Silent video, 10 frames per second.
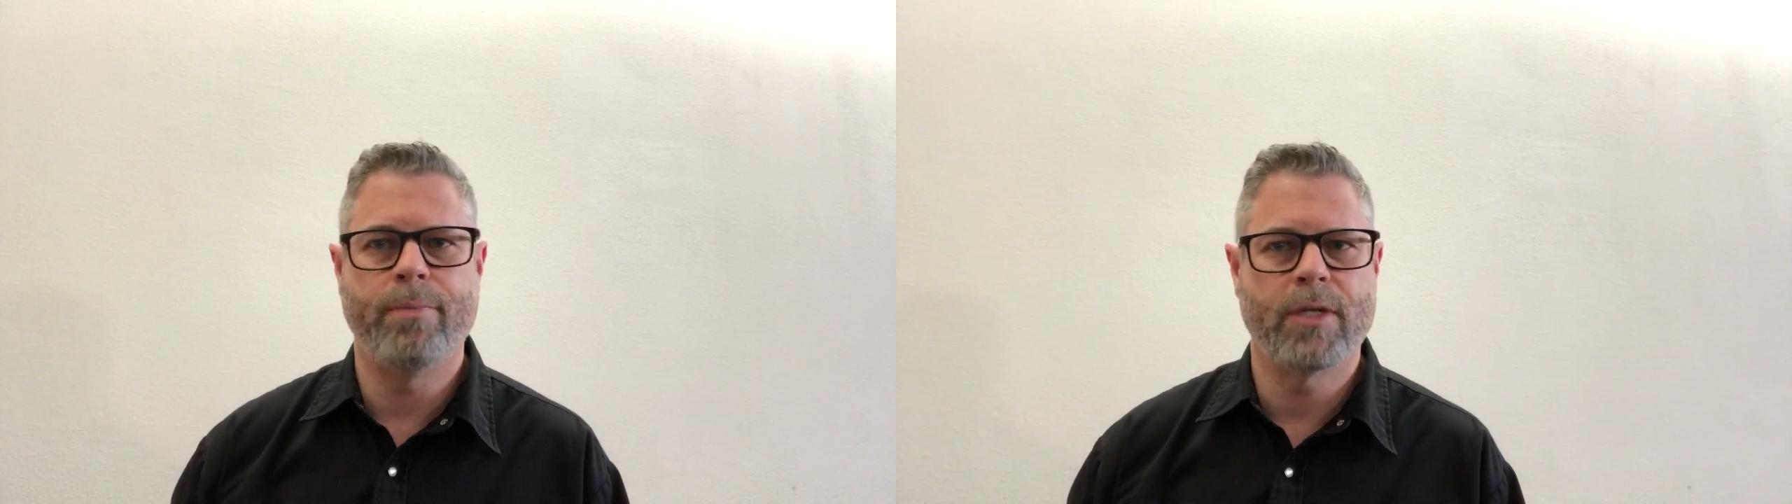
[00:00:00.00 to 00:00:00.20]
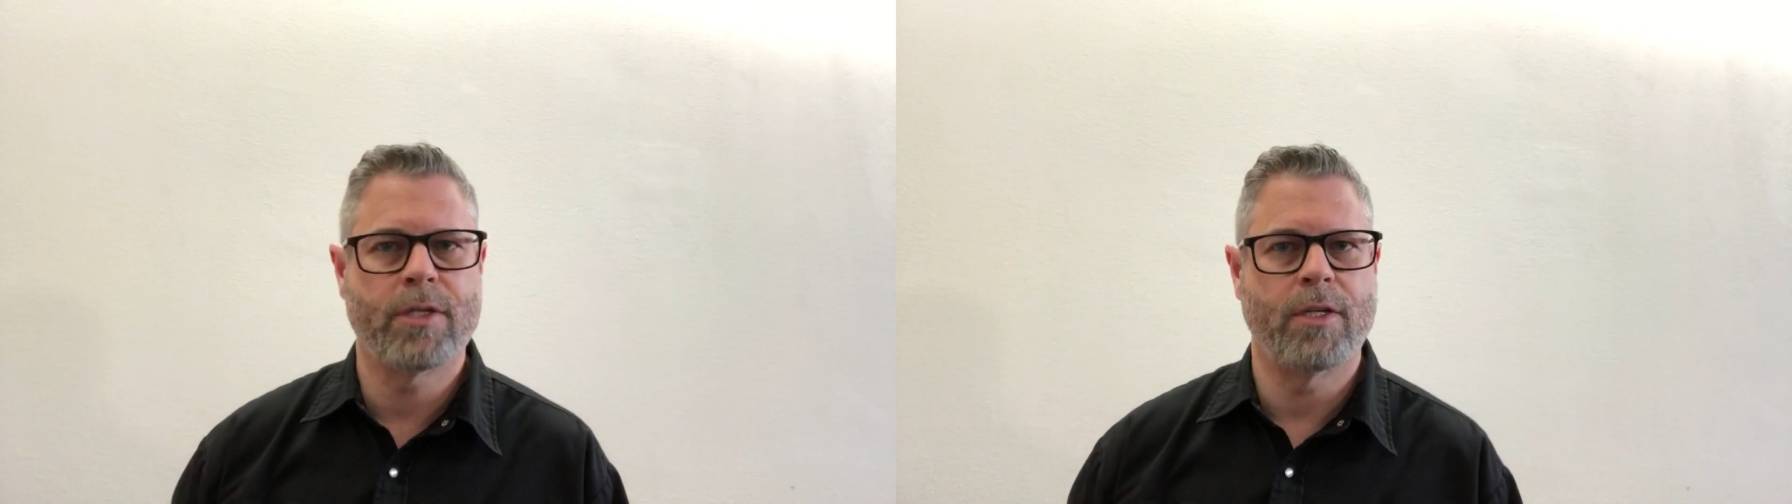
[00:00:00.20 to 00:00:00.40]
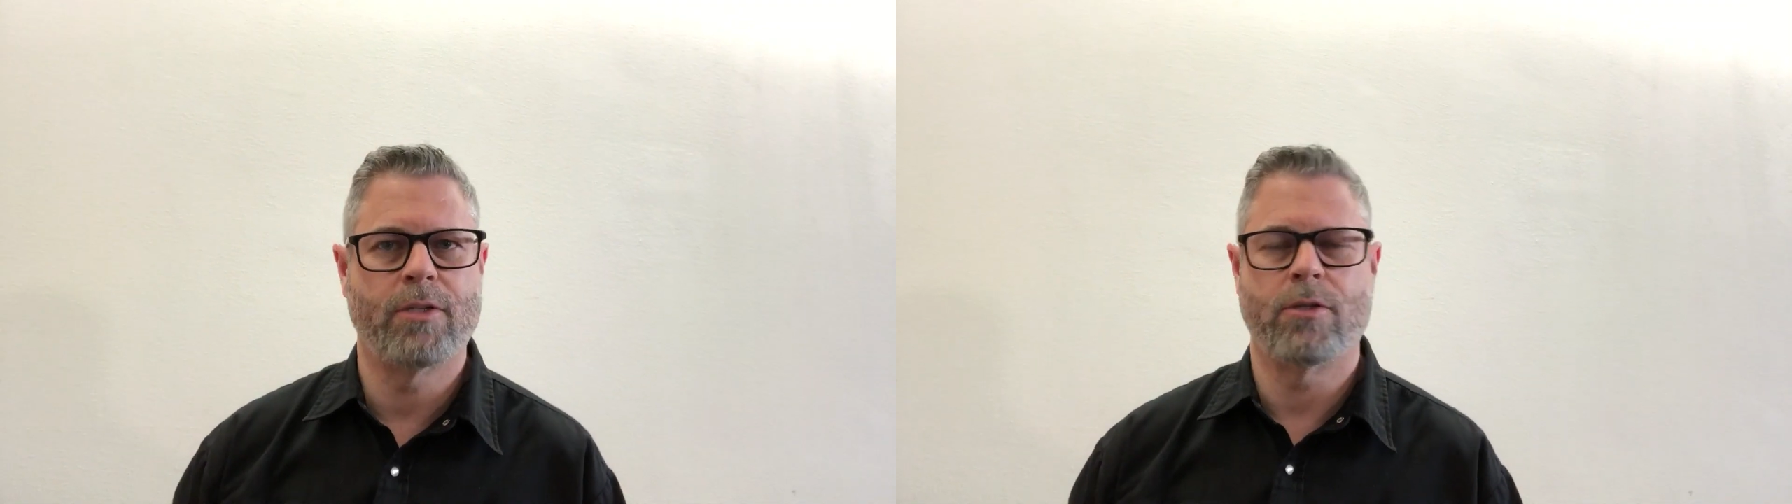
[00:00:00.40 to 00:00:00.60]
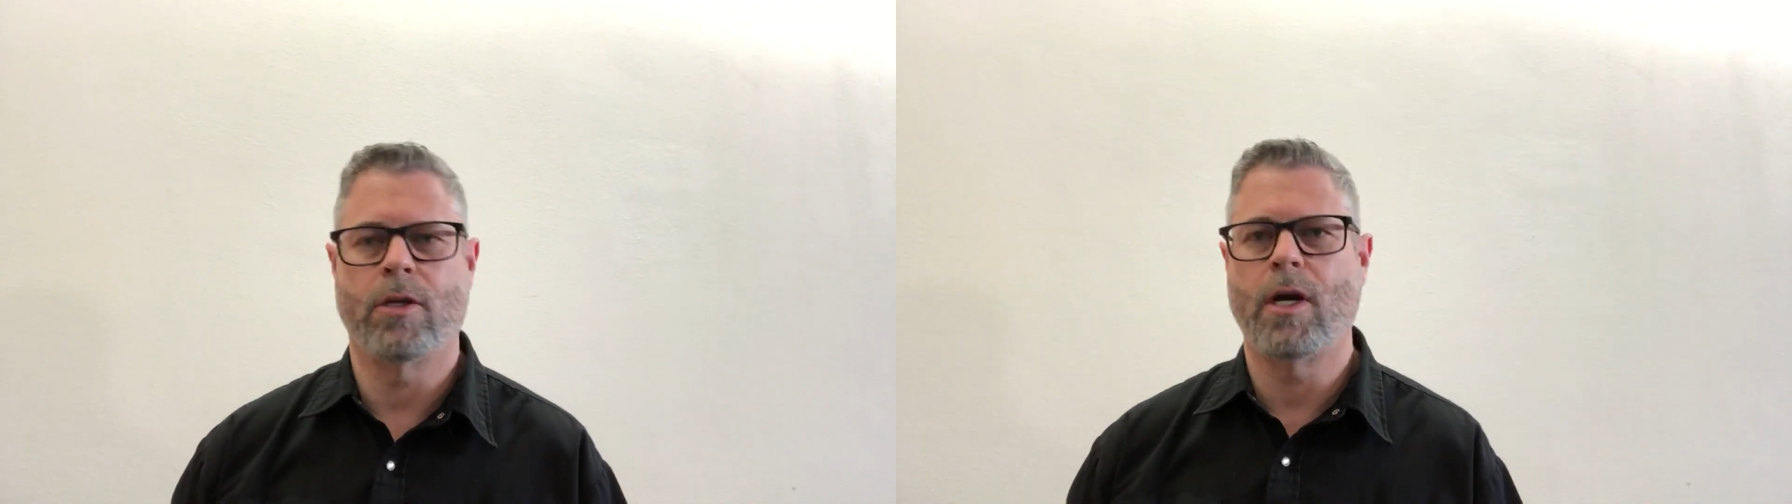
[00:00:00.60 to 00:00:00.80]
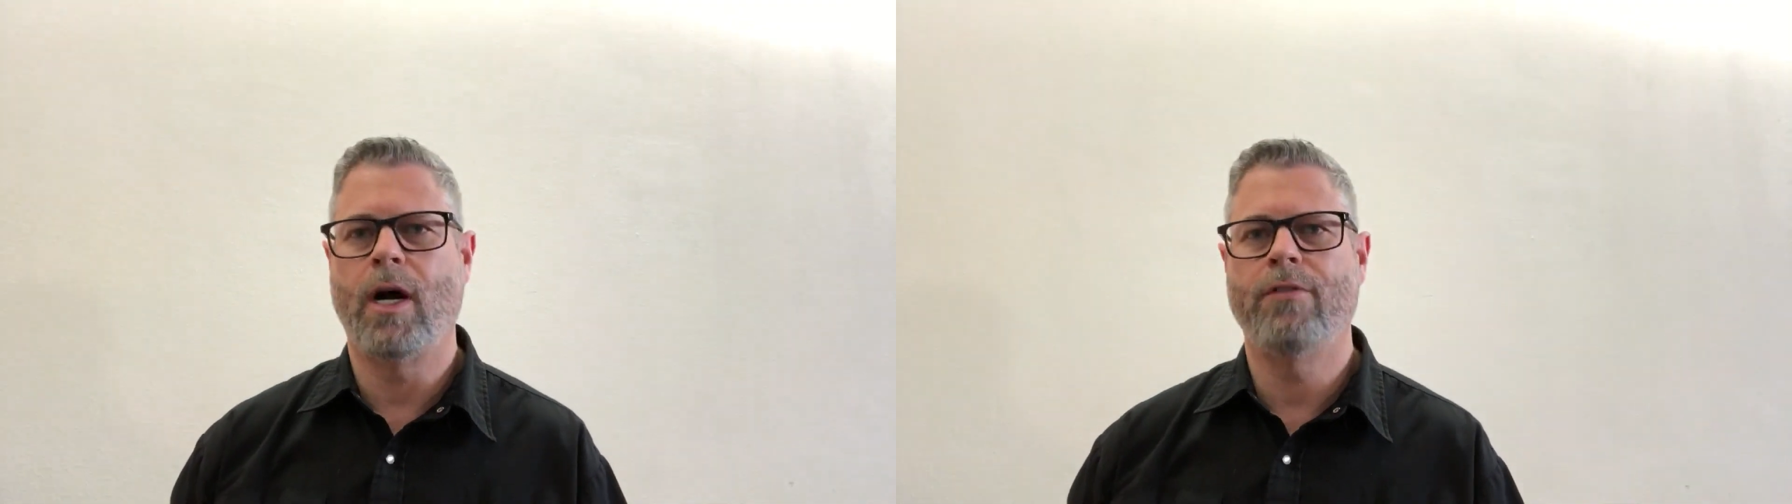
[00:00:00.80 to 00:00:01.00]
biscuits or
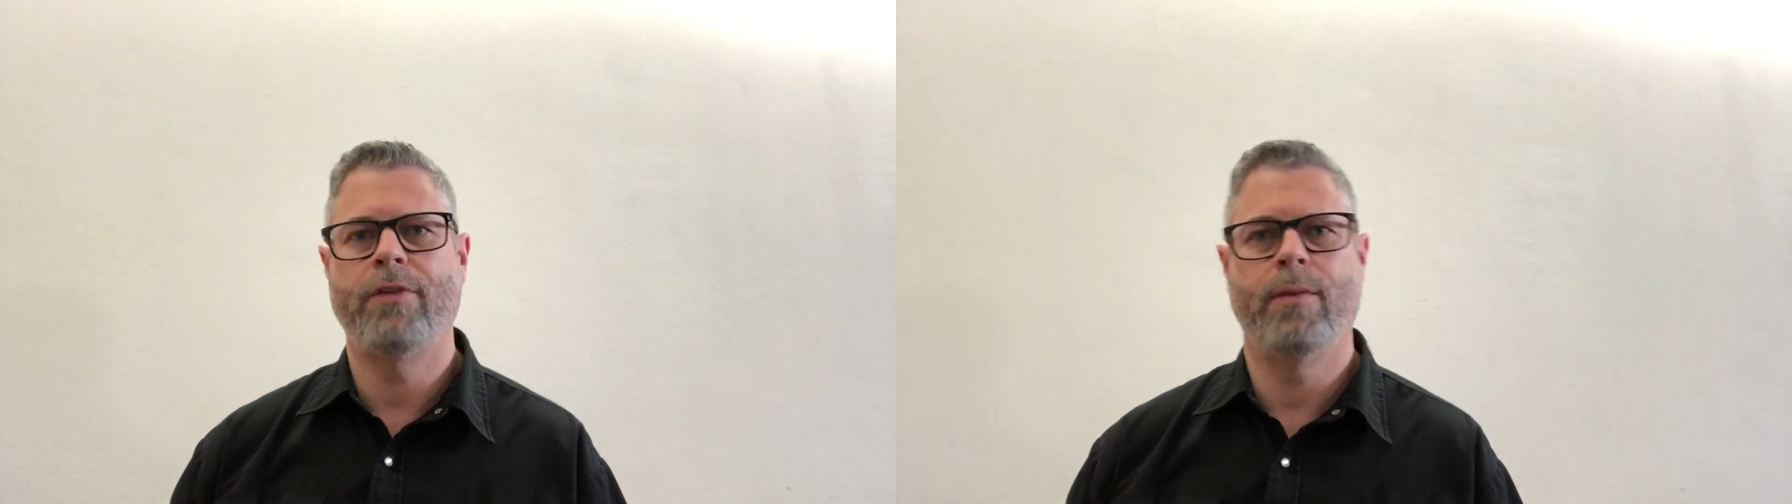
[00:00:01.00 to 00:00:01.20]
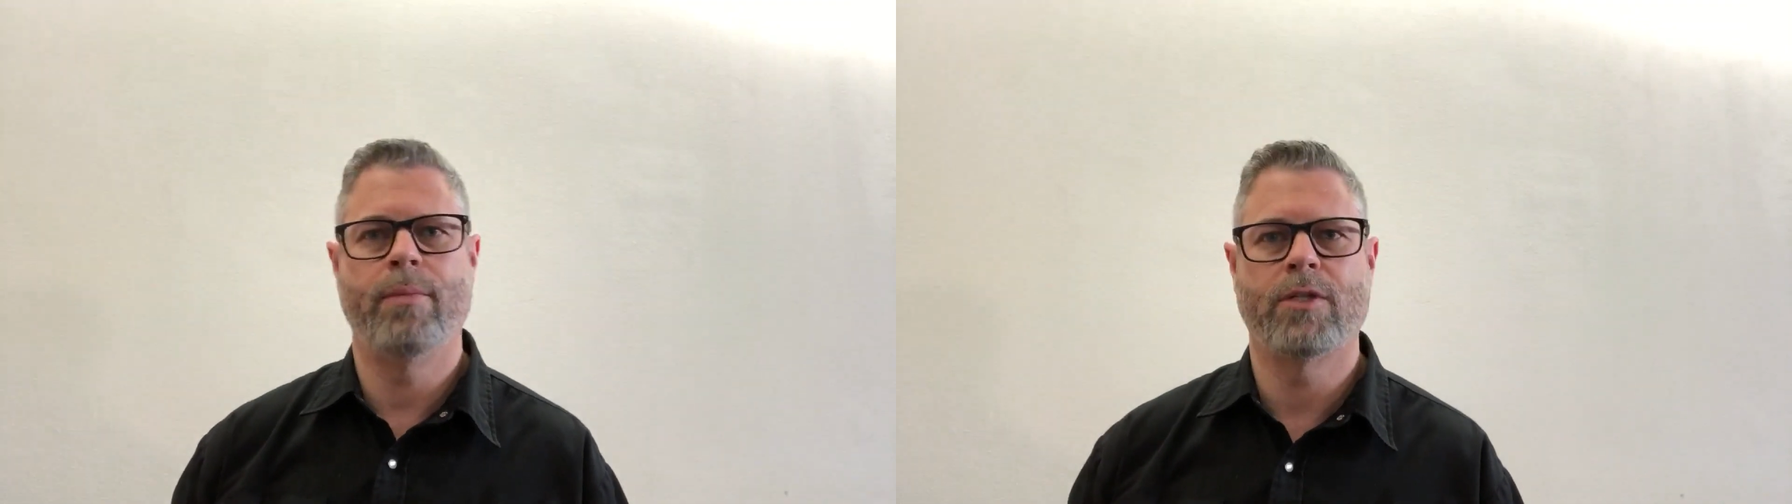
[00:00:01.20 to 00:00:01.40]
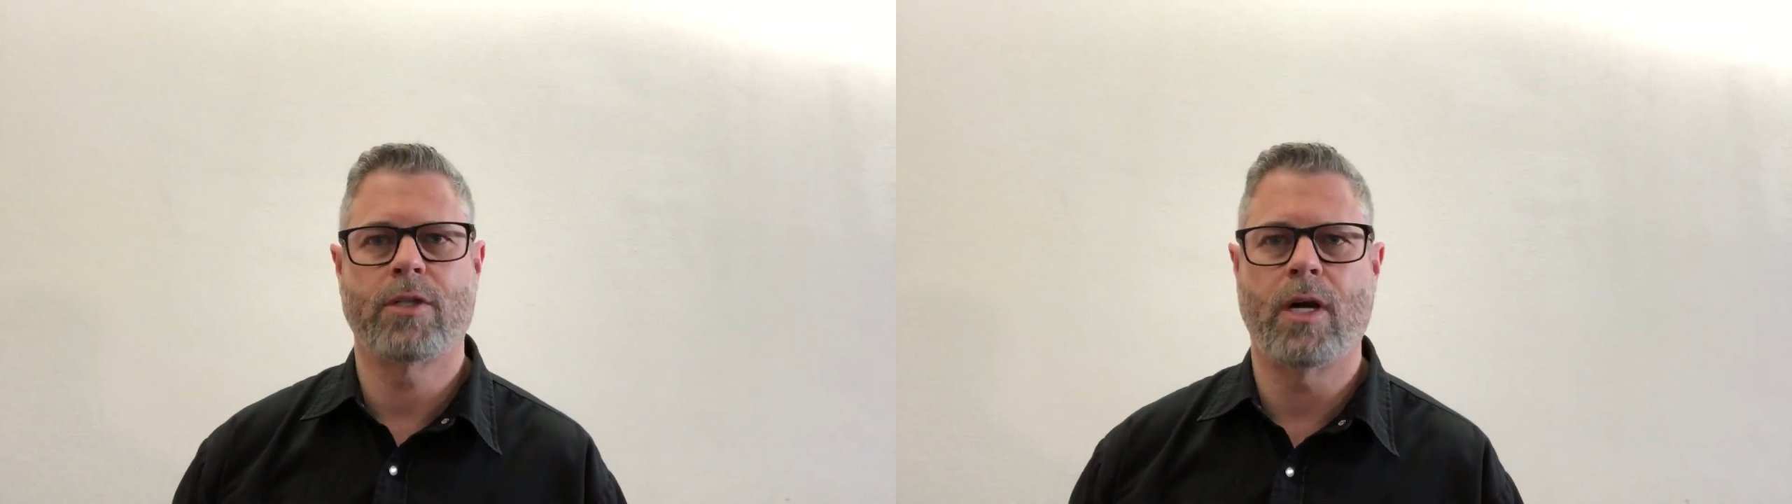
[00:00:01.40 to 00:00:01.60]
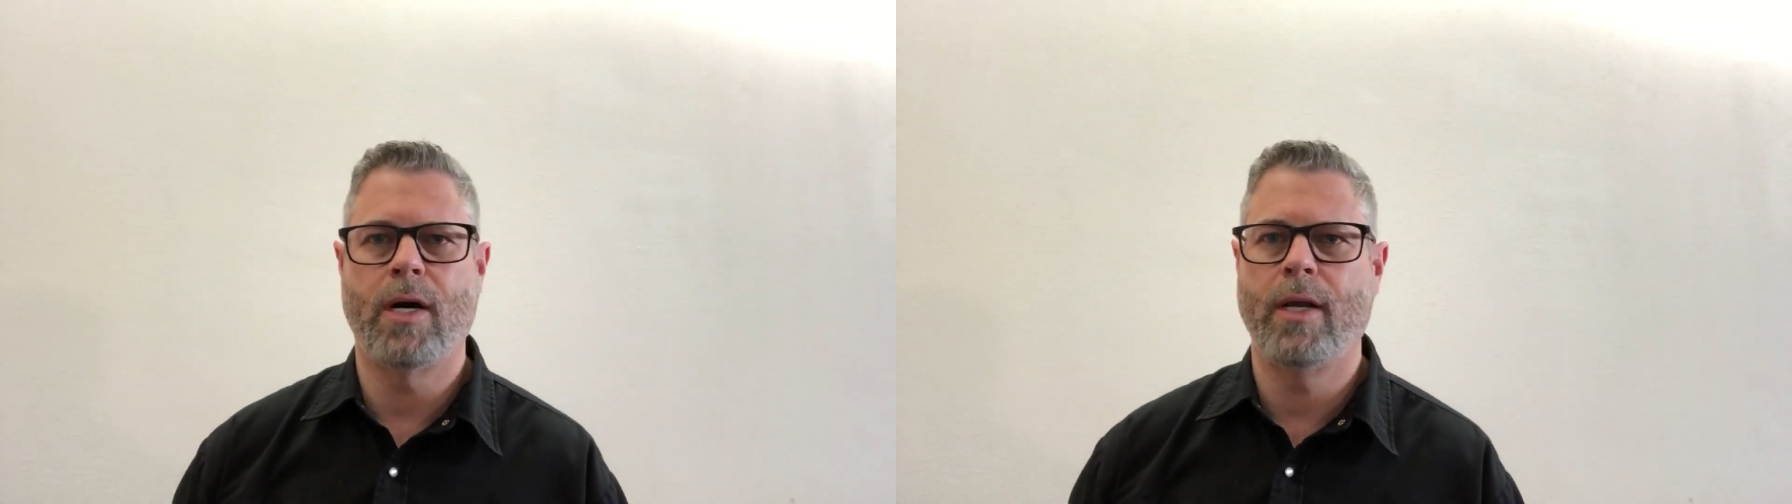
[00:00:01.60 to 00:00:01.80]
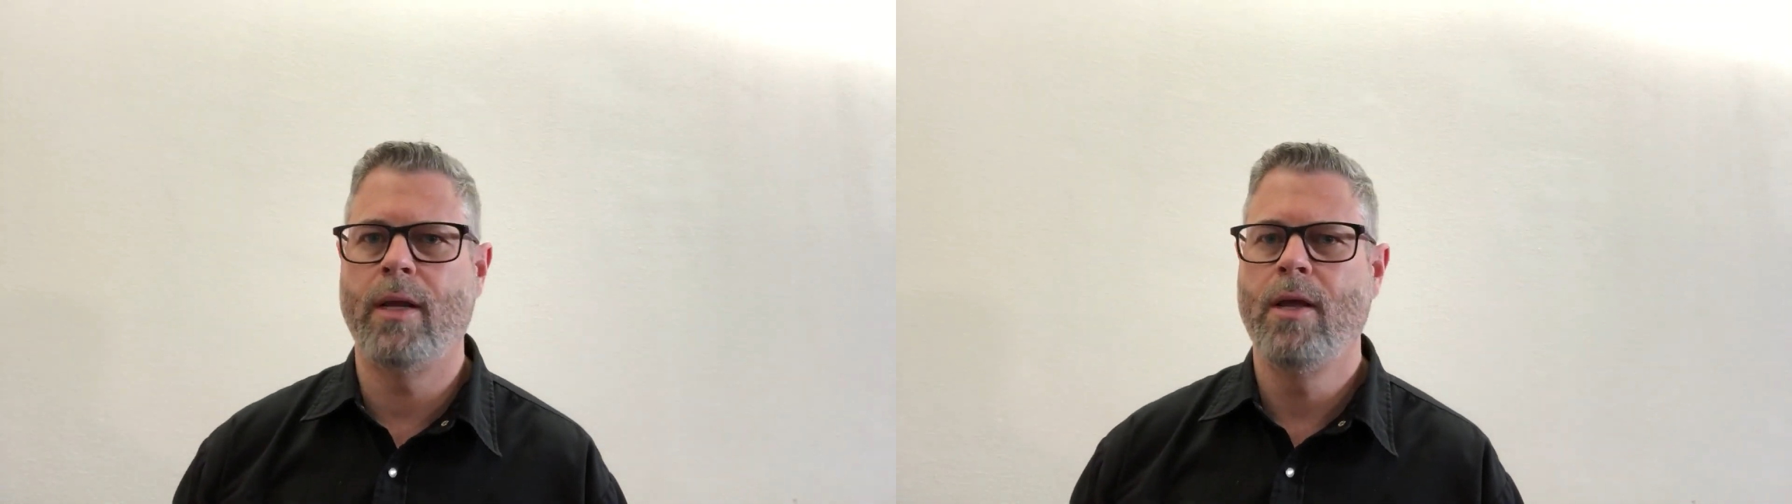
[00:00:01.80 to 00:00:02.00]
coffee and
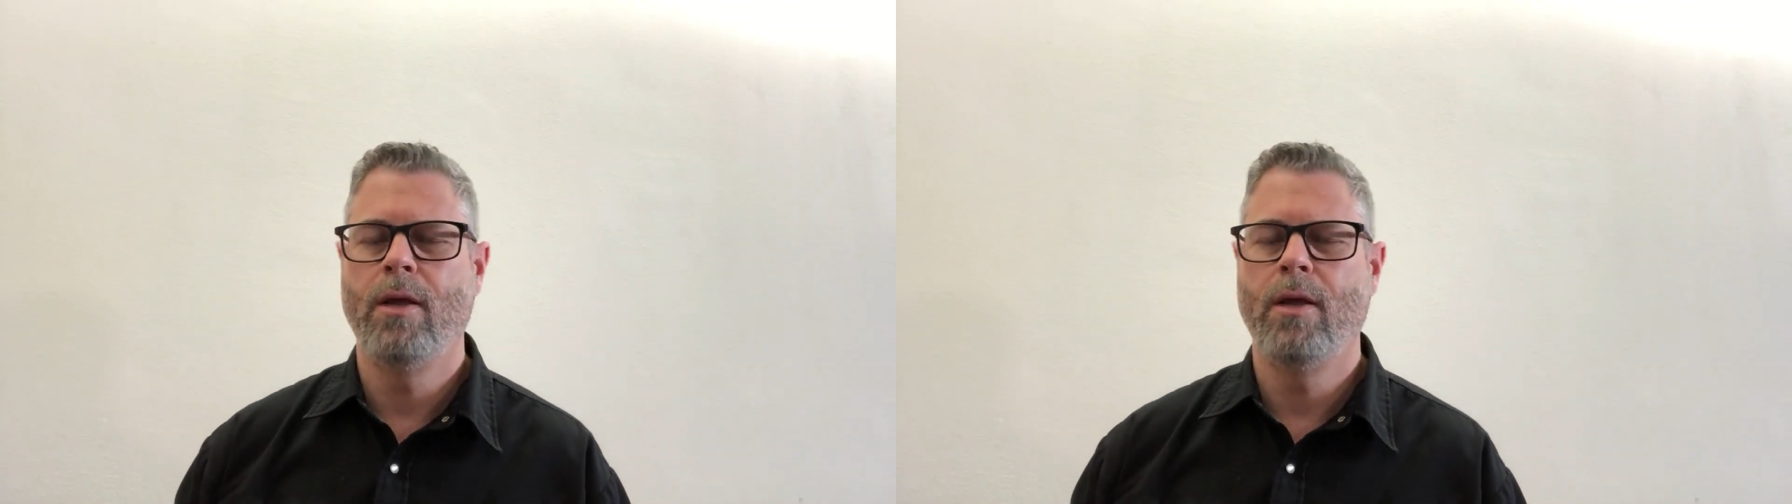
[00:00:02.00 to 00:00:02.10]
biscotti